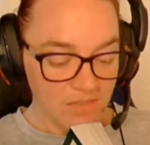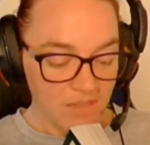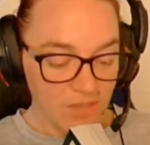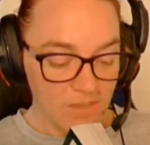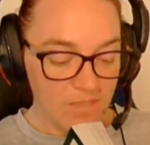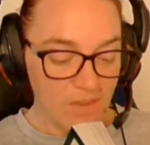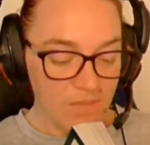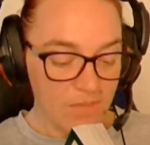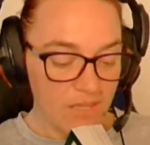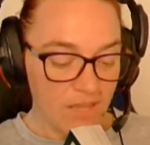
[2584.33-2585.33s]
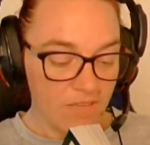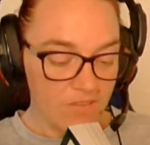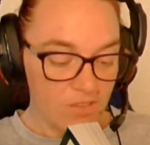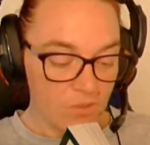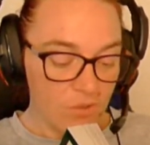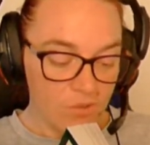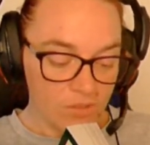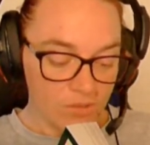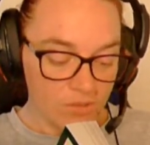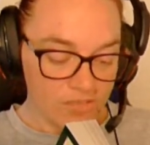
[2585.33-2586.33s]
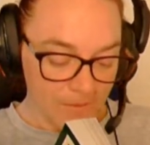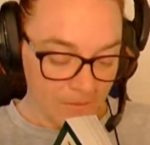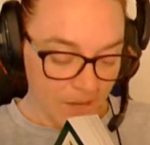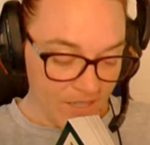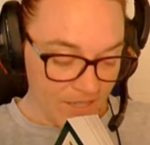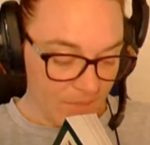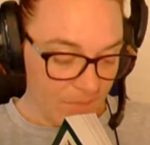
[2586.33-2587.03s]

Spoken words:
Phillips kept him in after school to write it.